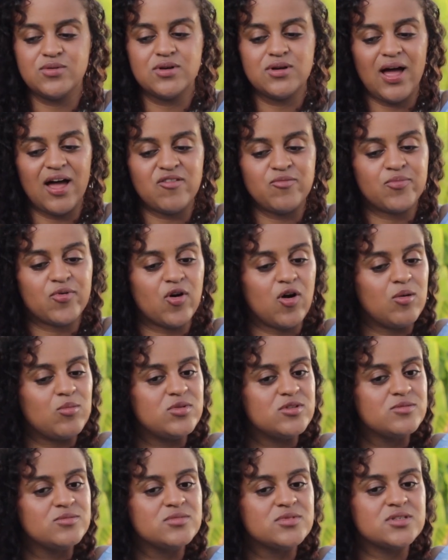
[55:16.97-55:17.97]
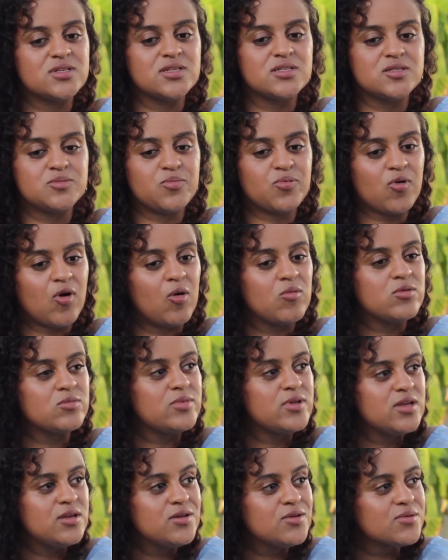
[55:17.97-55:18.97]
have problems, it's
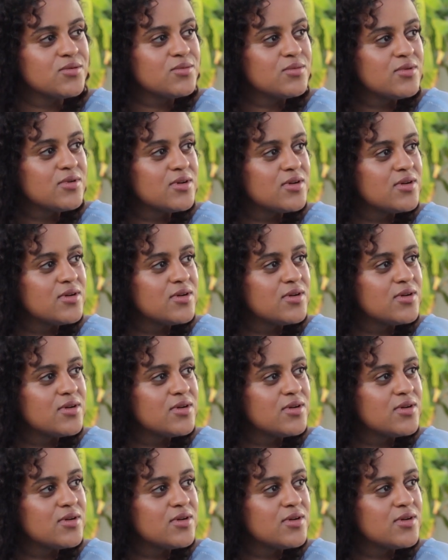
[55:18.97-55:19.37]
probably you.